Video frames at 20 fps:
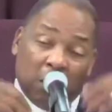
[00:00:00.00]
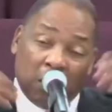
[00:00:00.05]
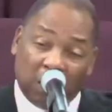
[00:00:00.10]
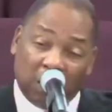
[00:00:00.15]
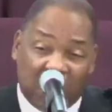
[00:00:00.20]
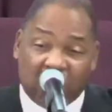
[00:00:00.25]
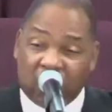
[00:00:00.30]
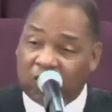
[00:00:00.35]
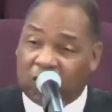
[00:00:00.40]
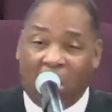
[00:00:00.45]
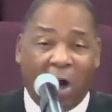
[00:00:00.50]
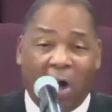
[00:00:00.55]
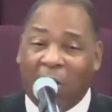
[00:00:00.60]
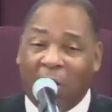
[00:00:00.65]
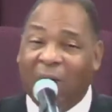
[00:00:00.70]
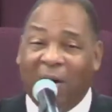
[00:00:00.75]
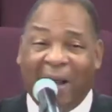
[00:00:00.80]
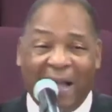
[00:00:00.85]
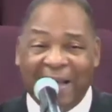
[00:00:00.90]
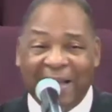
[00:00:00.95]
It's
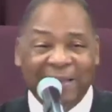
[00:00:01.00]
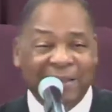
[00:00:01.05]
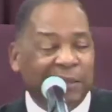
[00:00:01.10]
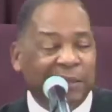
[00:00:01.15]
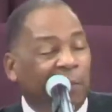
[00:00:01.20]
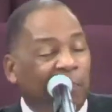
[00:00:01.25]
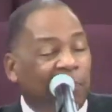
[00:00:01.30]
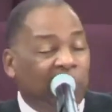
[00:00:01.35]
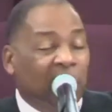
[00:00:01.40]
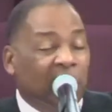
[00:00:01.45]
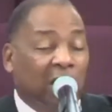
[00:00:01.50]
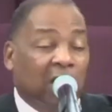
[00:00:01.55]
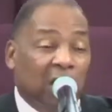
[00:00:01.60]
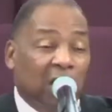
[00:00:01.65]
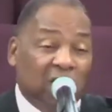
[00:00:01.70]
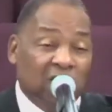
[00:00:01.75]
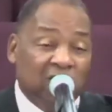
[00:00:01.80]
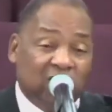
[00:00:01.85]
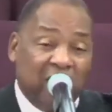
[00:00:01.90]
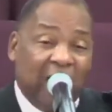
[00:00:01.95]
all right.
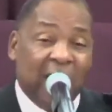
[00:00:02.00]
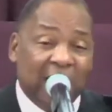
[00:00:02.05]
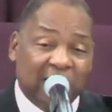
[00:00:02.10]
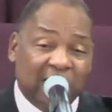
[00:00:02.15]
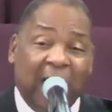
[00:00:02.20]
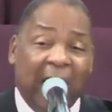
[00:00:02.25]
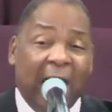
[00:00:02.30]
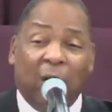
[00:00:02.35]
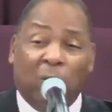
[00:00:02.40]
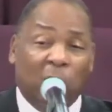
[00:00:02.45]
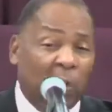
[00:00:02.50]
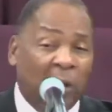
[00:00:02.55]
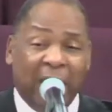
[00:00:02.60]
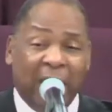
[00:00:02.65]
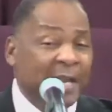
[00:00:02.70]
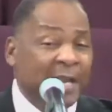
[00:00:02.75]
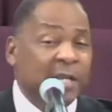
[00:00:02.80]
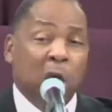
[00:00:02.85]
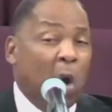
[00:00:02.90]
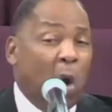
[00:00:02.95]
He says, and
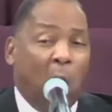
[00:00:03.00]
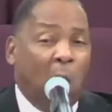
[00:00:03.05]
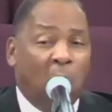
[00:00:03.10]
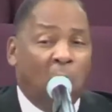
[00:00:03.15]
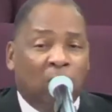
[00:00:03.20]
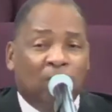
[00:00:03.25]
we know